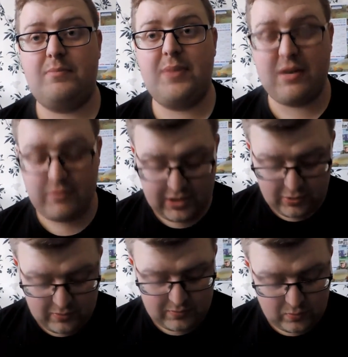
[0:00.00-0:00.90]
pit
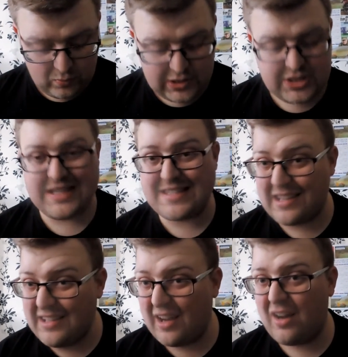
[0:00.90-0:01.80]
reel, which is
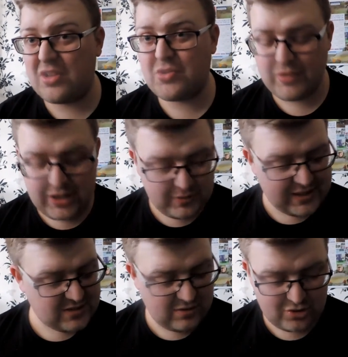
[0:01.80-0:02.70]
a large reel.
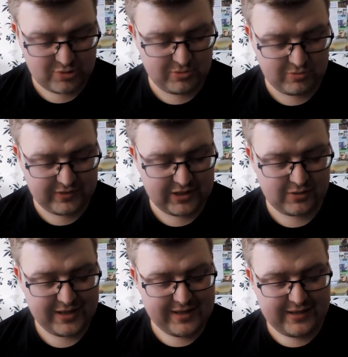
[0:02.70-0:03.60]
It's not a small reel.